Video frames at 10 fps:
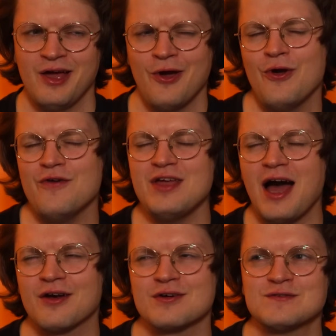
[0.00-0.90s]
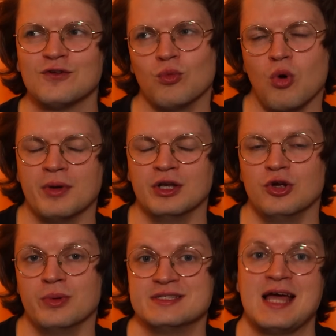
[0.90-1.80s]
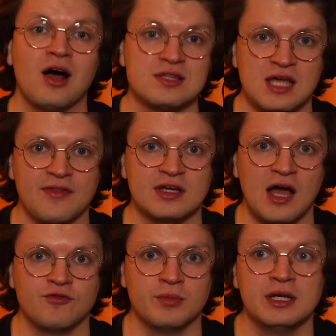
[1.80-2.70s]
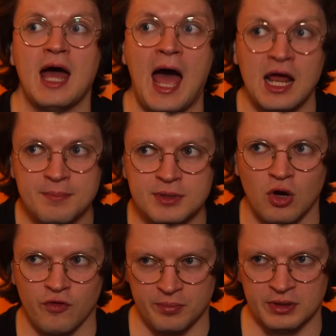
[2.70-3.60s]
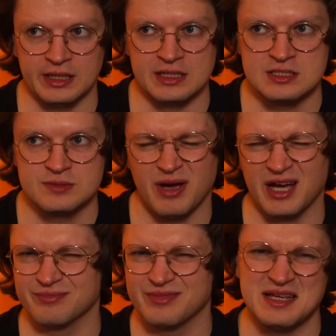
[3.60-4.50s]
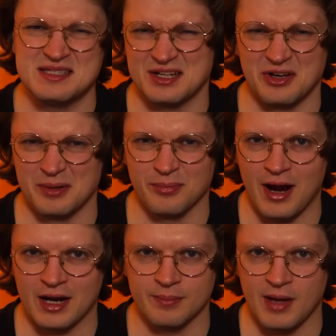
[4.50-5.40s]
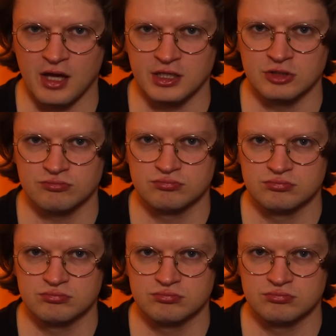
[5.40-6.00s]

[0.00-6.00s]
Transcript: Whoviana is for the woman who is outside the government and beyond the police, but isn't going to brag about it.